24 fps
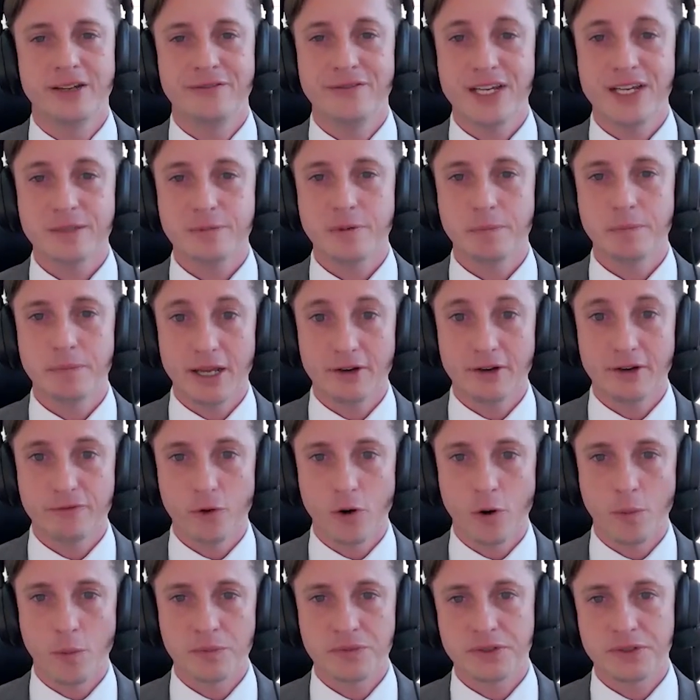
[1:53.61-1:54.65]
investment
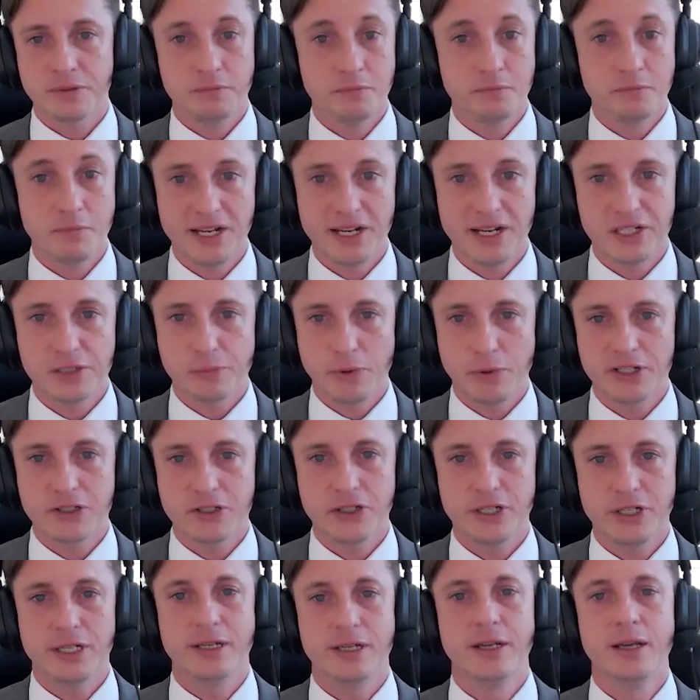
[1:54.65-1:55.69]
platforms, made a
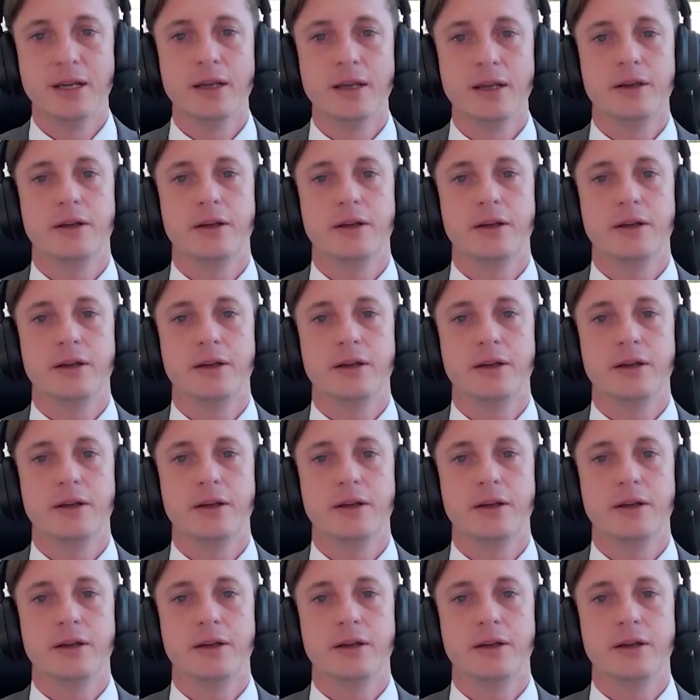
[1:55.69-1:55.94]
spreadsheet,